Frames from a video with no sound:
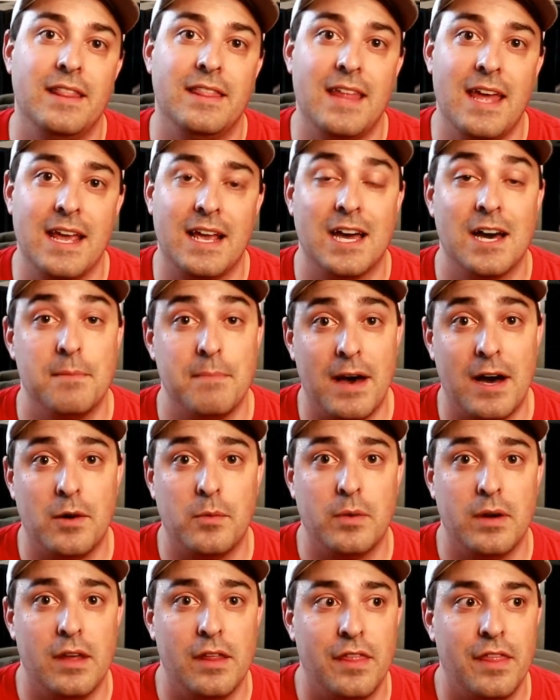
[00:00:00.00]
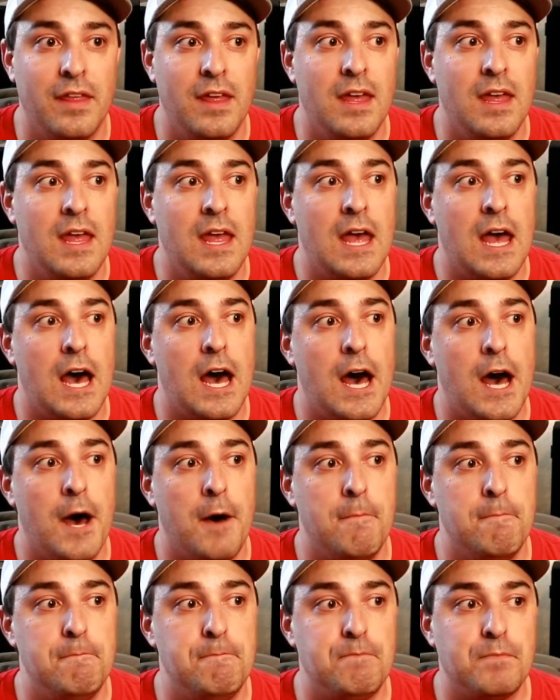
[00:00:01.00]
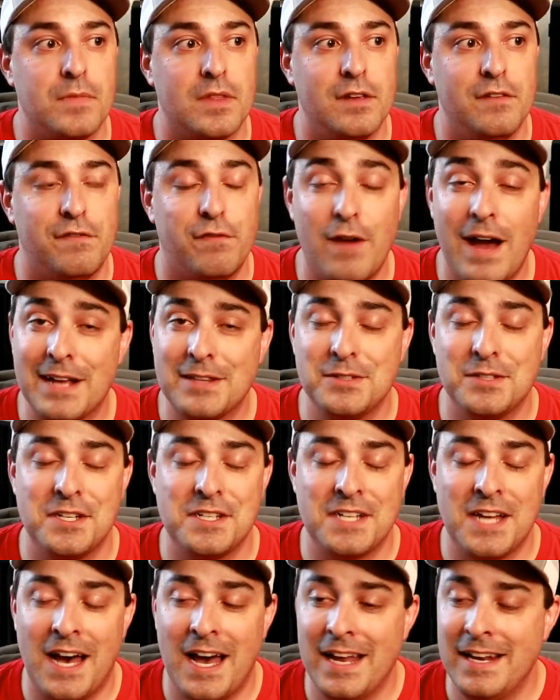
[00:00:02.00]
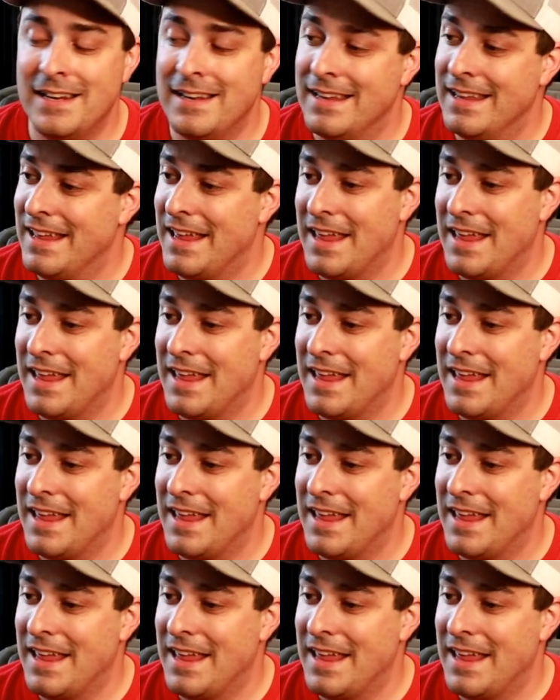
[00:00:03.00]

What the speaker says: they come out with. Fractal Design,